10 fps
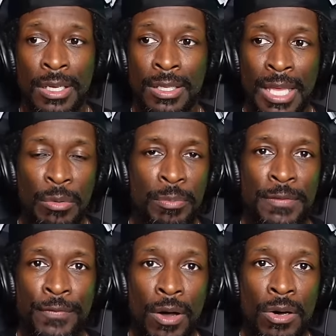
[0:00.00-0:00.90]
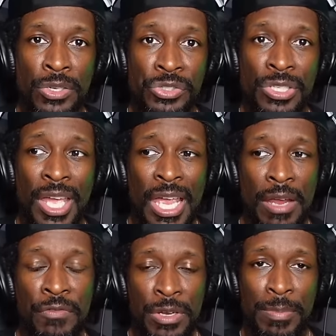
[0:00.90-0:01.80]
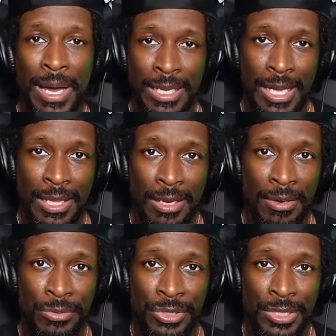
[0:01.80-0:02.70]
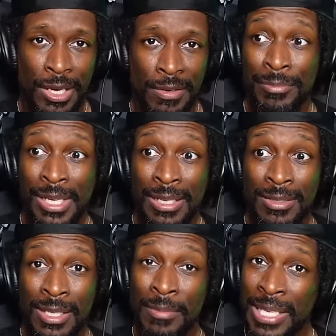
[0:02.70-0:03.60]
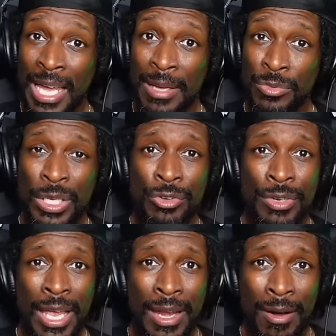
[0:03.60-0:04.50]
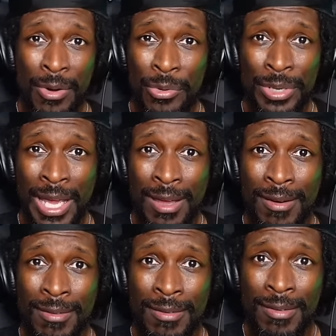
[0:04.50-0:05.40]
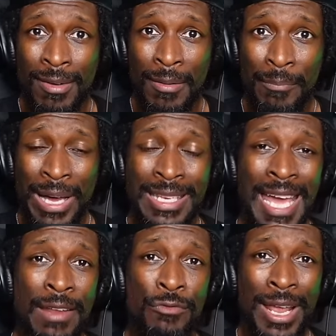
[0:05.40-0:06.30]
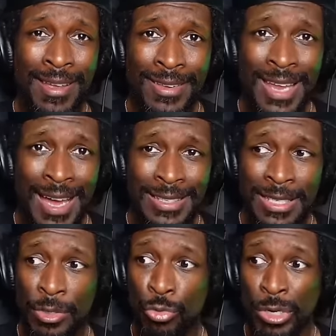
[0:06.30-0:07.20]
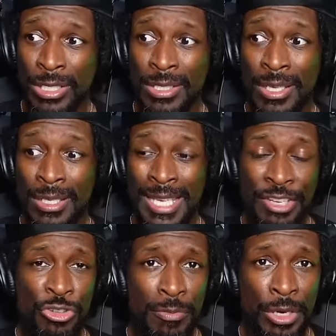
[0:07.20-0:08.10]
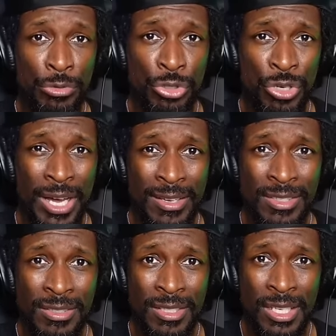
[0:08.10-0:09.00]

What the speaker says: that would be false. Everybody got their own stuff. And sometimes we create our own hell by not recognizing what's detrimental to us